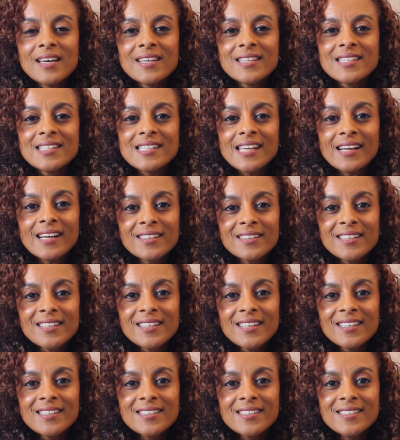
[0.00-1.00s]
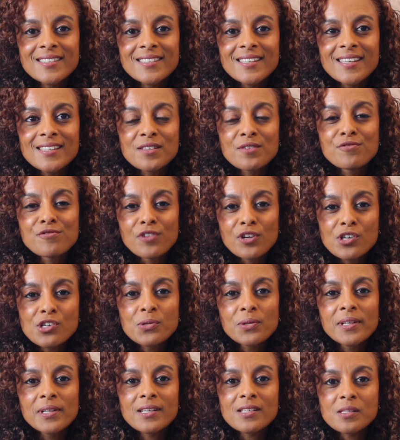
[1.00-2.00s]
Secondly, it's a
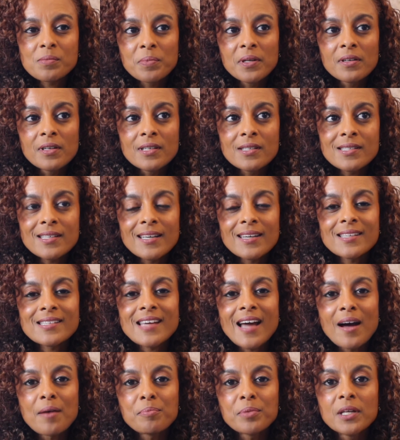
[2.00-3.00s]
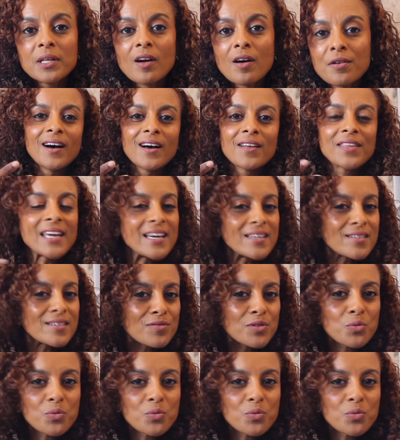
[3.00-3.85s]
virtual experience that is happening on the end of the